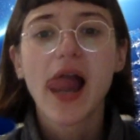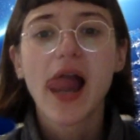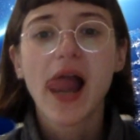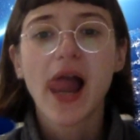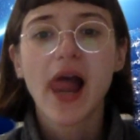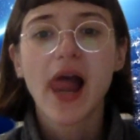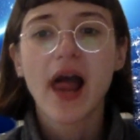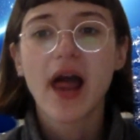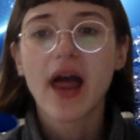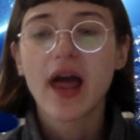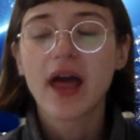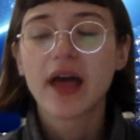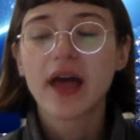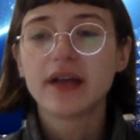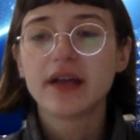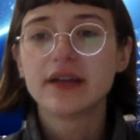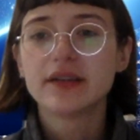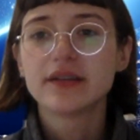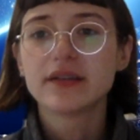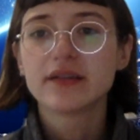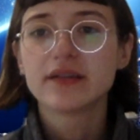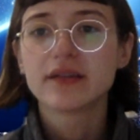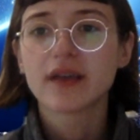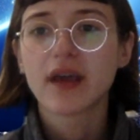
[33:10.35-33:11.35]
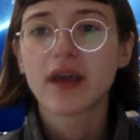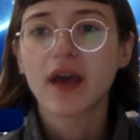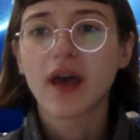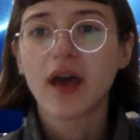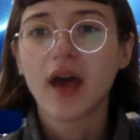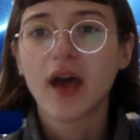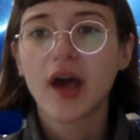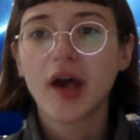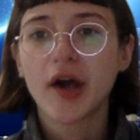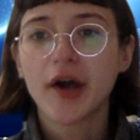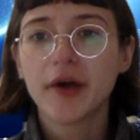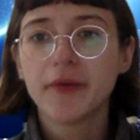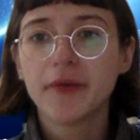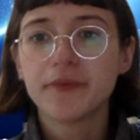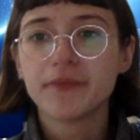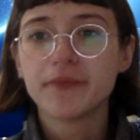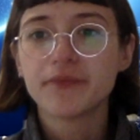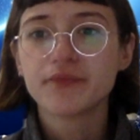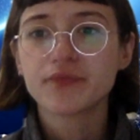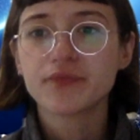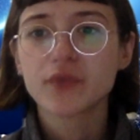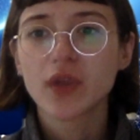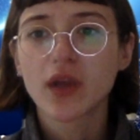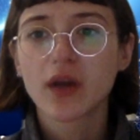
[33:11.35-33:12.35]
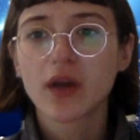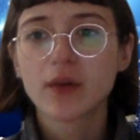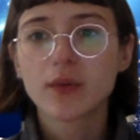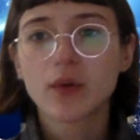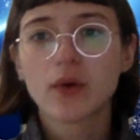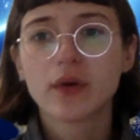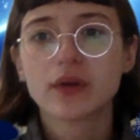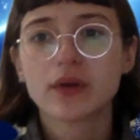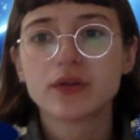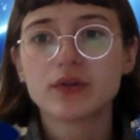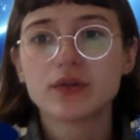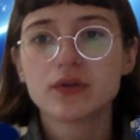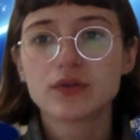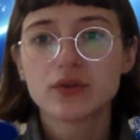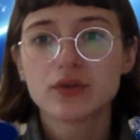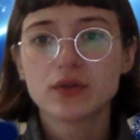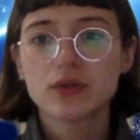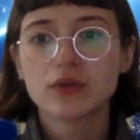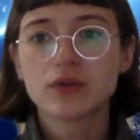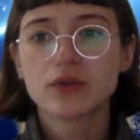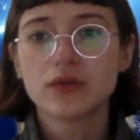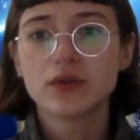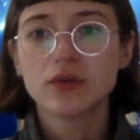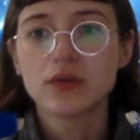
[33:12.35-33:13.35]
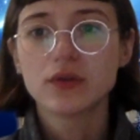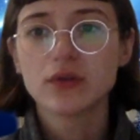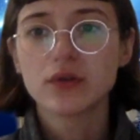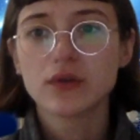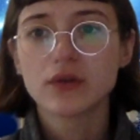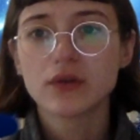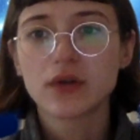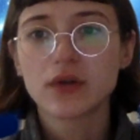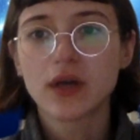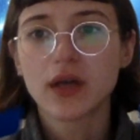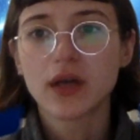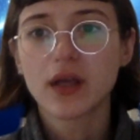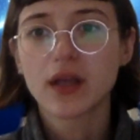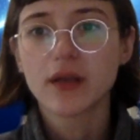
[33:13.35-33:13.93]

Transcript: And I'm going to